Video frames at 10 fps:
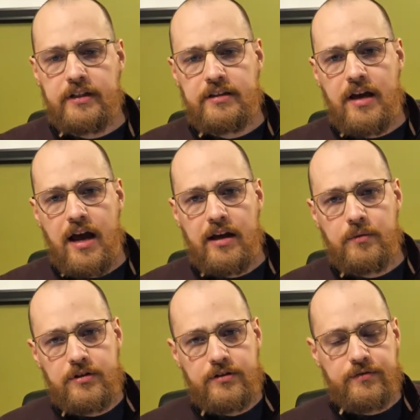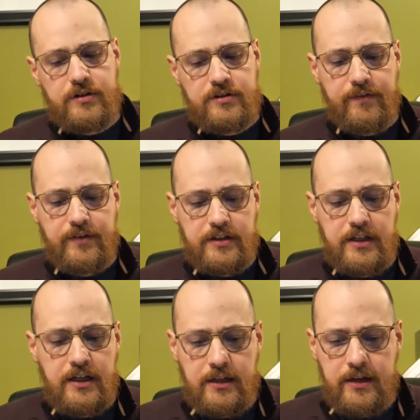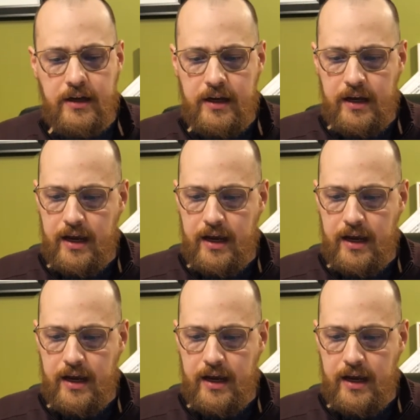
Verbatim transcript: assigned, which is verse 17,